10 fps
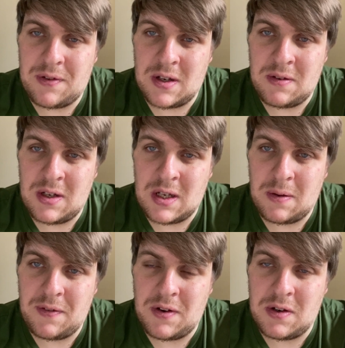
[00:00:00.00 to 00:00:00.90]
So
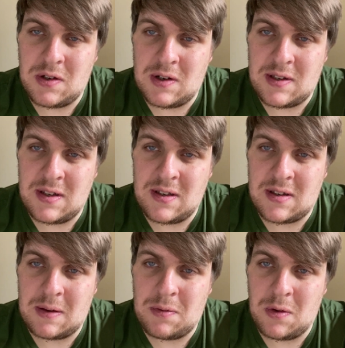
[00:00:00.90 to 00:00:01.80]
if you're interested in the
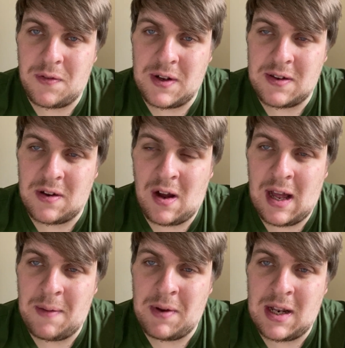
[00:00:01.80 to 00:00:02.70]
same sort of things that
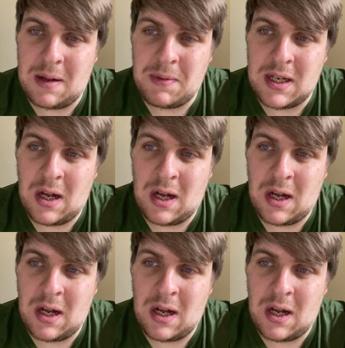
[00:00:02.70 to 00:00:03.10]
I am, then let me